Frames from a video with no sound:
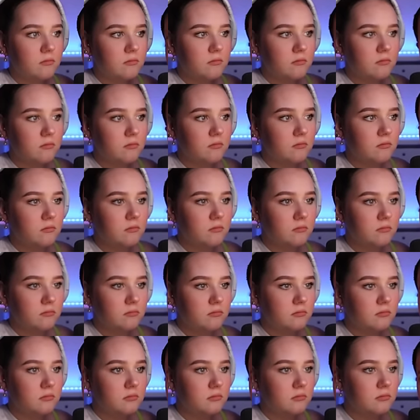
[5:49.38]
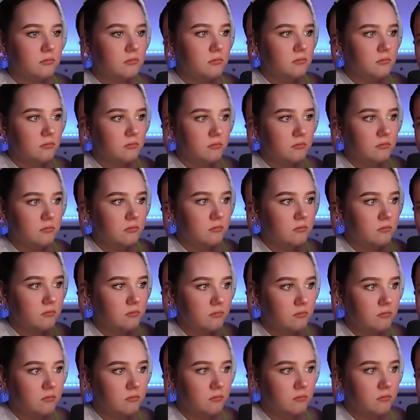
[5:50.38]

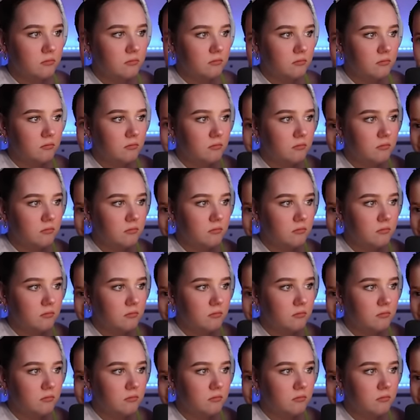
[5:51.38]
(not speaking)